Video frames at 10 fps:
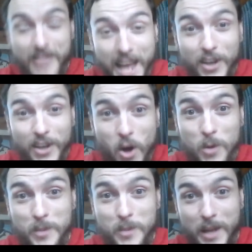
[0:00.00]
Thank God it
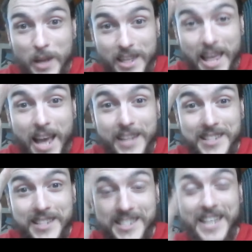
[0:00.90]
was blunted. Like, that
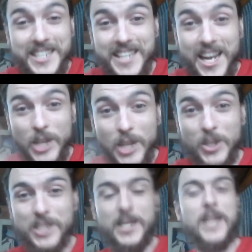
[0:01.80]
is such a
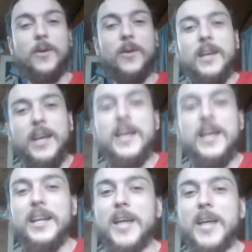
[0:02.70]
dangerous. Anyway, he
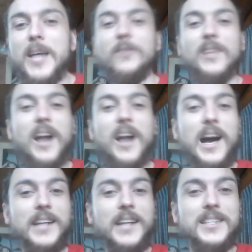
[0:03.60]
had a couple of
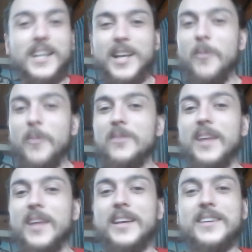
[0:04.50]
lines. He had a couple of
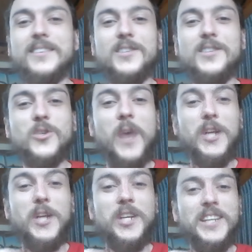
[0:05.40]
like
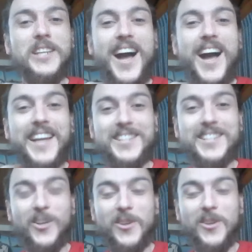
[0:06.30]
scratchy lines
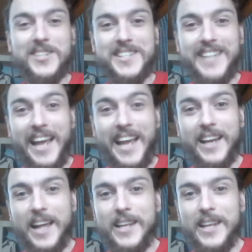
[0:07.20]
across his neck,
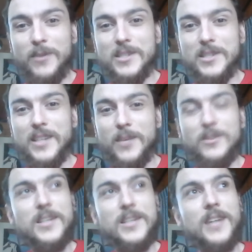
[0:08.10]
and he was he
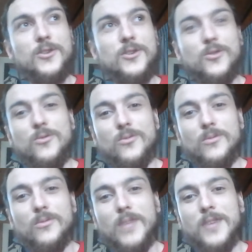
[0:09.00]
was none too
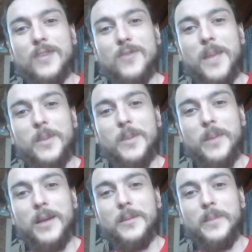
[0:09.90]
not too happy
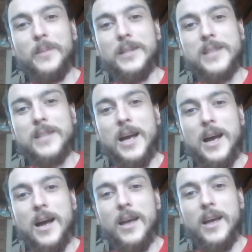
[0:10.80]
about it. But
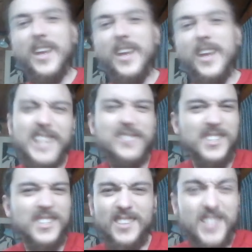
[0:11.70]
uh, he lived to
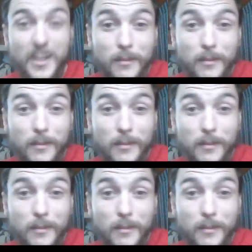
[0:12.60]
tell the tale.